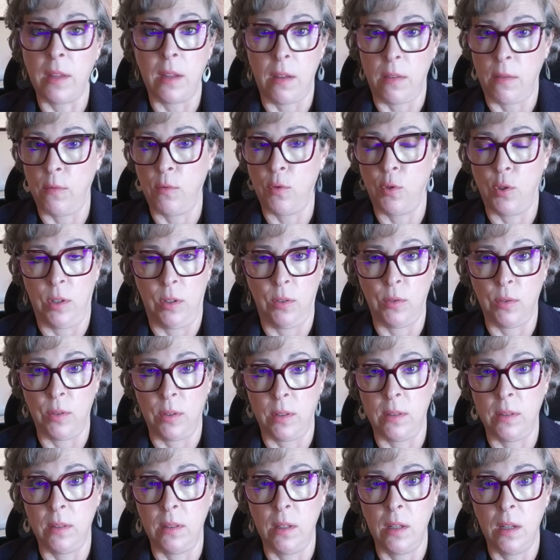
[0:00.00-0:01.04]
other
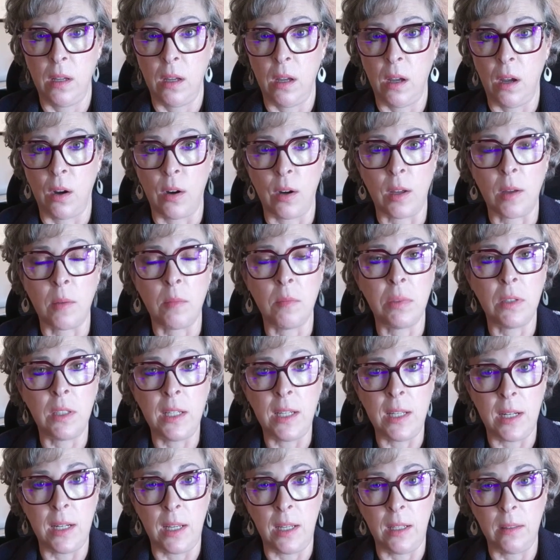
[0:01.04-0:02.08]
children are
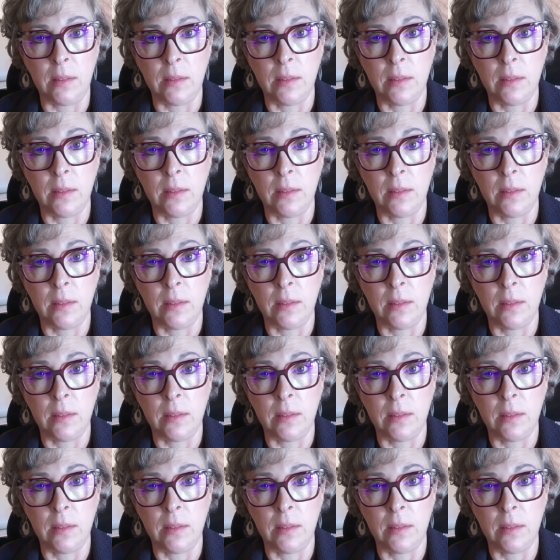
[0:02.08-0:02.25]
completing.